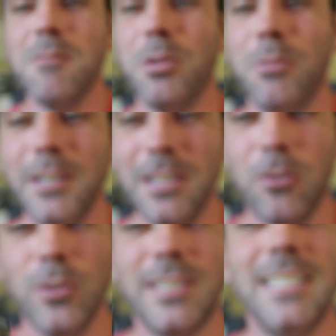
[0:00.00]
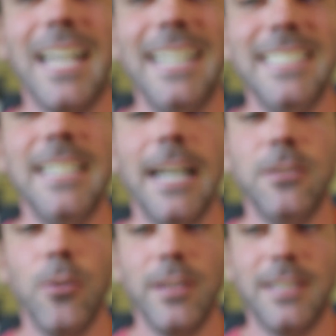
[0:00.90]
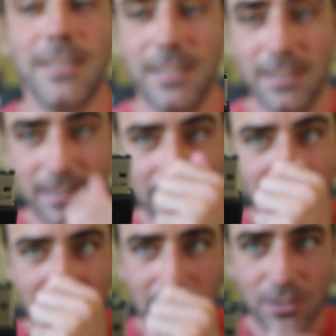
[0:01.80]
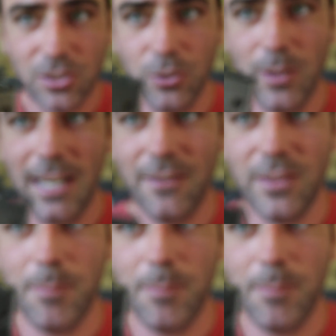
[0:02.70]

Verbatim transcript: But one of the coolest things, I did not know this existed. So you have the